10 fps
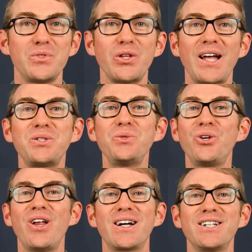So that's your
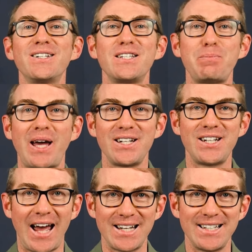introduction to Spanish
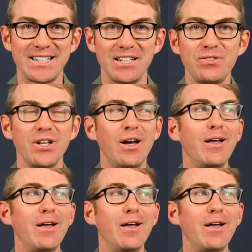adjectives.